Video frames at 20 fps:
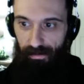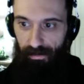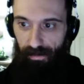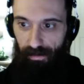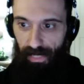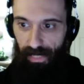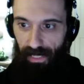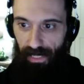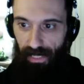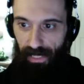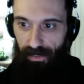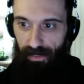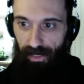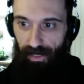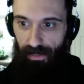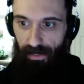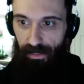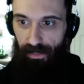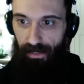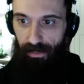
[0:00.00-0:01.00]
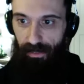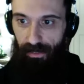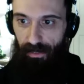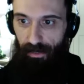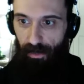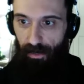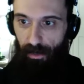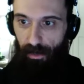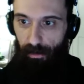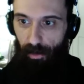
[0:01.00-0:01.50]
Bake the Steak says
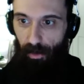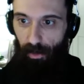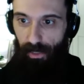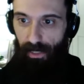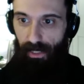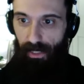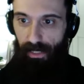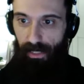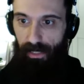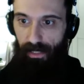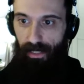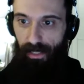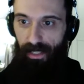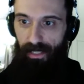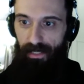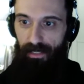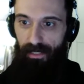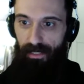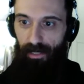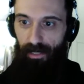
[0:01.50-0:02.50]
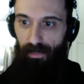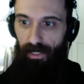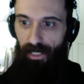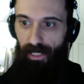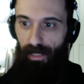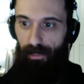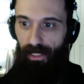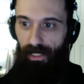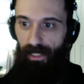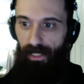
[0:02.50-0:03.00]
Doom 2099. Jeffrey
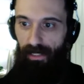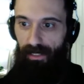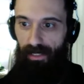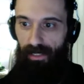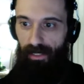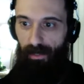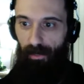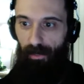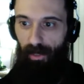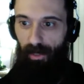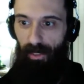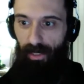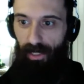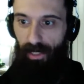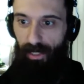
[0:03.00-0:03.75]
Comic-Con says Immortal Hulk.